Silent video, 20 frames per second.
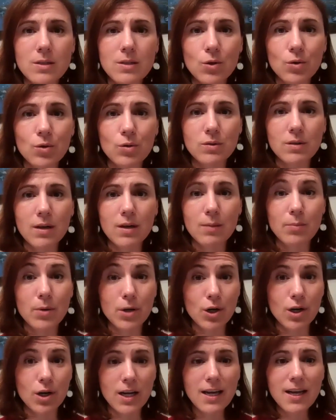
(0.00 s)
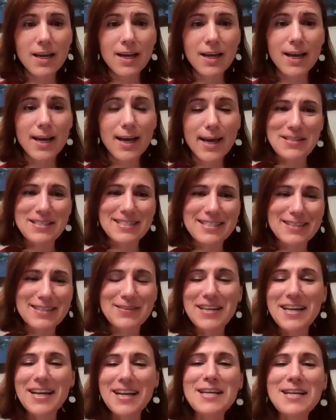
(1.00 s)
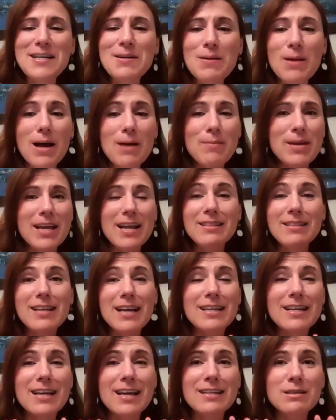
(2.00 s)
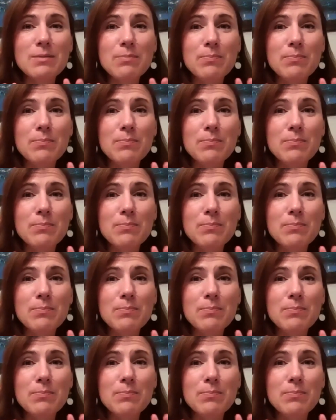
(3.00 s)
is called a braai. So, I mean, and the